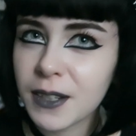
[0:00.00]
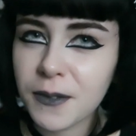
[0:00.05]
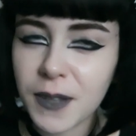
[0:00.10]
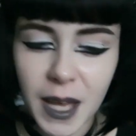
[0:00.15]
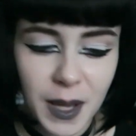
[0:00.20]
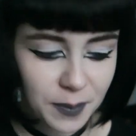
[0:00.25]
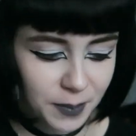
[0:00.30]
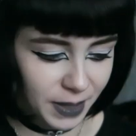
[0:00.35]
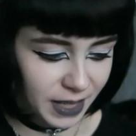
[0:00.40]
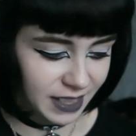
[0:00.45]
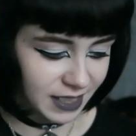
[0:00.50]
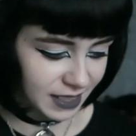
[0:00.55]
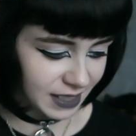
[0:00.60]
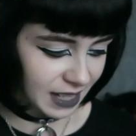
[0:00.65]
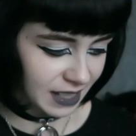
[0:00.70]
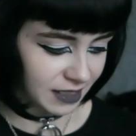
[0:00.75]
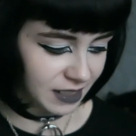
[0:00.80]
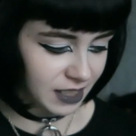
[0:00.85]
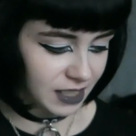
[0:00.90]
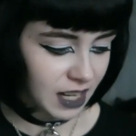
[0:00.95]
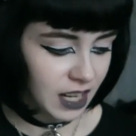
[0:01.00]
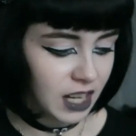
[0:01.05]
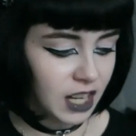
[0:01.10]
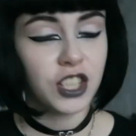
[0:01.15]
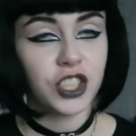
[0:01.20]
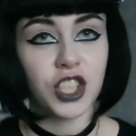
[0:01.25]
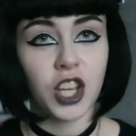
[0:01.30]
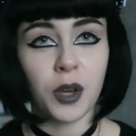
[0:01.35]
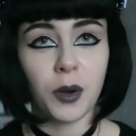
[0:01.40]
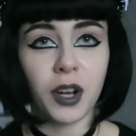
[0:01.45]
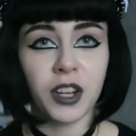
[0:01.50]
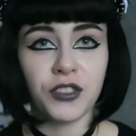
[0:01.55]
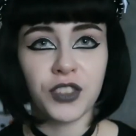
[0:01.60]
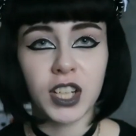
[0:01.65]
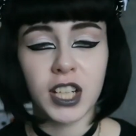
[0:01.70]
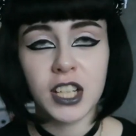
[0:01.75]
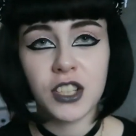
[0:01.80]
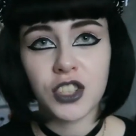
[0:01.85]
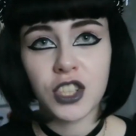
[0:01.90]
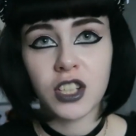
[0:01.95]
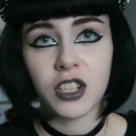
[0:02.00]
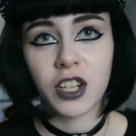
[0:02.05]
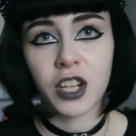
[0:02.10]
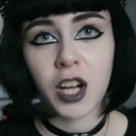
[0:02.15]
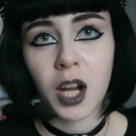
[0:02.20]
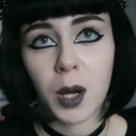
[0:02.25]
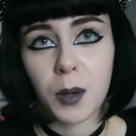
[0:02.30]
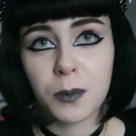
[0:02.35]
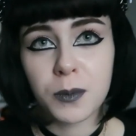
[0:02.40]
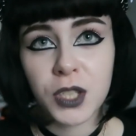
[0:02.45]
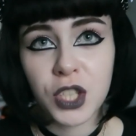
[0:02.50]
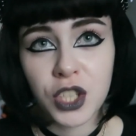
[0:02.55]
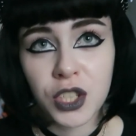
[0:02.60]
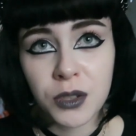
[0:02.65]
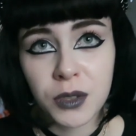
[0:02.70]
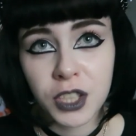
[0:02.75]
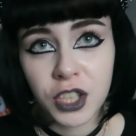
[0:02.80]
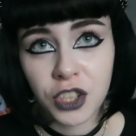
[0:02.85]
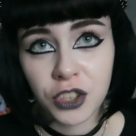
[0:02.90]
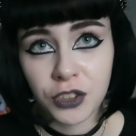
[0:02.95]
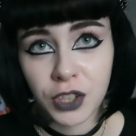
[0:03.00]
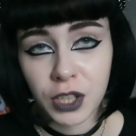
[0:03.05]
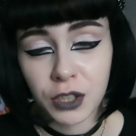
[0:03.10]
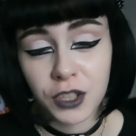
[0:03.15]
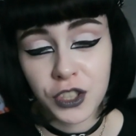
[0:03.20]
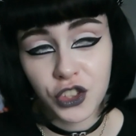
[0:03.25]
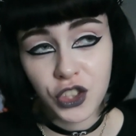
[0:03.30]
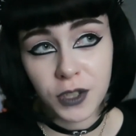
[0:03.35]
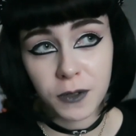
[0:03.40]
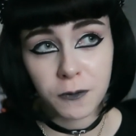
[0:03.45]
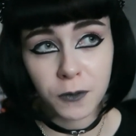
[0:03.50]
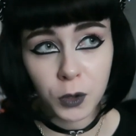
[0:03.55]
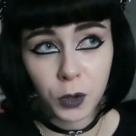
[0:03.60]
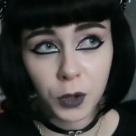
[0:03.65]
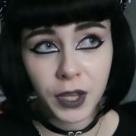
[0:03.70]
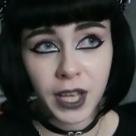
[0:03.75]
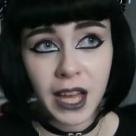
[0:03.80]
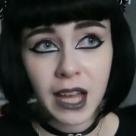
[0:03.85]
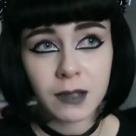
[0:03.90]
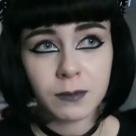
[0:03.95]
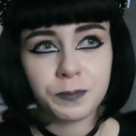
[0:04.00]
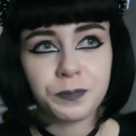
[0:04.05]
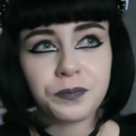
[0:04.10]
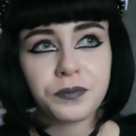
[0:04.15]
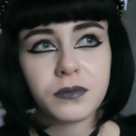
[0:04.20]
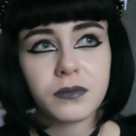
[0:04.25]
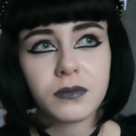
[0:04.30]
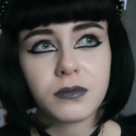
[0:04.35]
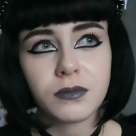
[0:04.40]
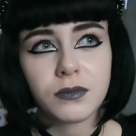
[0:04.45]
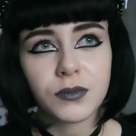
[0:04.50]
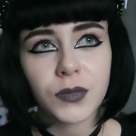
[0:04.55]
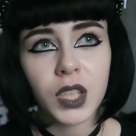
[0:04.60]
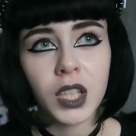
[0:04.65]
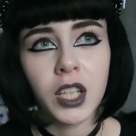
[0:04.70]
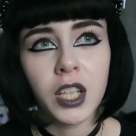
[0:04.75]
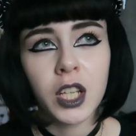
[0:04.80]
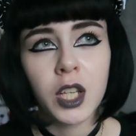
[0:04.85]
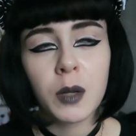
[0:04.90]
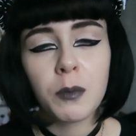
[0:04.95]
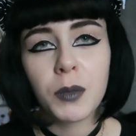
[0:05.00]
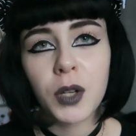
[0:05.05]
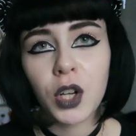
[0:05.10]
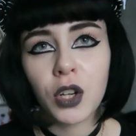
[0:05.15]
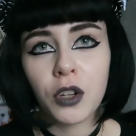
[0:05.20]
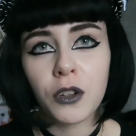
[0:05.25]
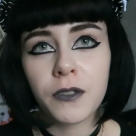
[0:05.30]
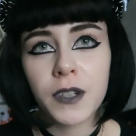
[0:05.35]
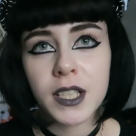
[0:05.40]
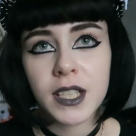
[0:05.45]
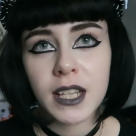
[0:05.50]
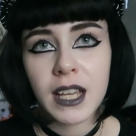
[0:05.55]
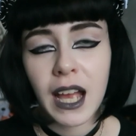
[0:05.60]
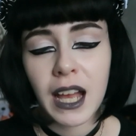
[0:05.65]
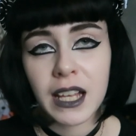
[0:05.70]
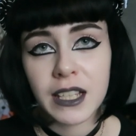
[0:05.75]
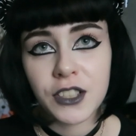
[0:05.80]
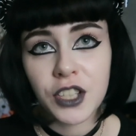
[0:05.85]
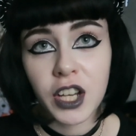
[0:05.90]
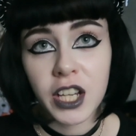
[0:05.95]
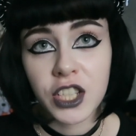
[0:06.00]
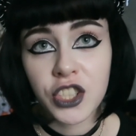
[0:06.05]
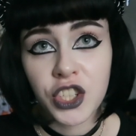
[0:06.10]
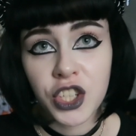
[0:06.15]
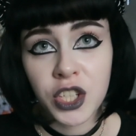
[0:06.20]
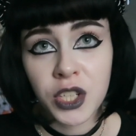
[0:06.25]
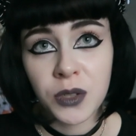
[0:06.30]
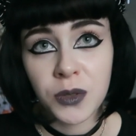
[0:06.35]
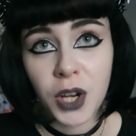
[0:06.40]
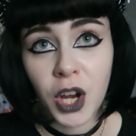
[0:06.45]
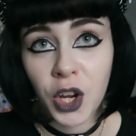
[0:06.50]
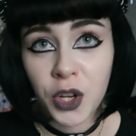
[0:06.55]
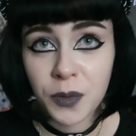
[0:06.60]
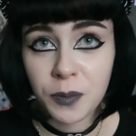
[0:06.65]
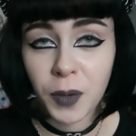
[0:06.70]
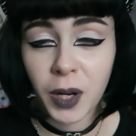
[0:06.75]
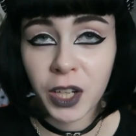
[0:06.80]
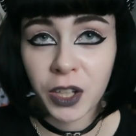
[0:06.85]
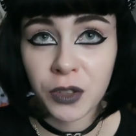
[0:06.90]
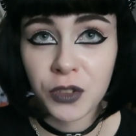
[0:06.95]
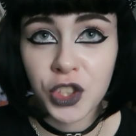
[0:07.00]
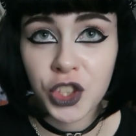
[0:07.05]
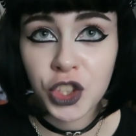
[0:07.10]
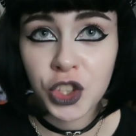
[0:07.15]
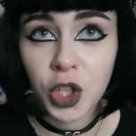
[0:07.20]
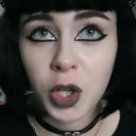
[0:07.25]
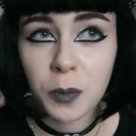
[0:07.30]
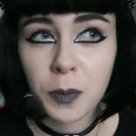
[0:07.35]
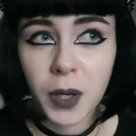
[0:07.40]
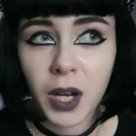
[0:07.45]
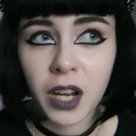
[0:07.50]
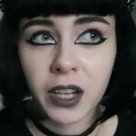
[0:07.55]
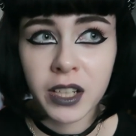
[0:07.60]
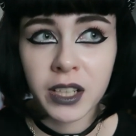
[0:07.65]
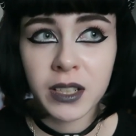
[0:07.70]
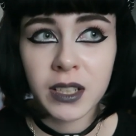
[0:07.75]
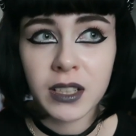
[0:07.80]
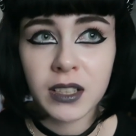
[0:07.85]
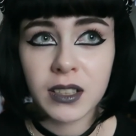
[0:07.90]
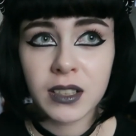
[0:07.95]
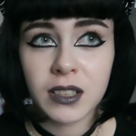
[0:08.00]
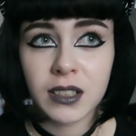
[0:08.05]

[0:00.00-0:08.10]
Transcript: if that makes sense. So I really do look up to Curiology for that. But obviously, as I do own my own shop, I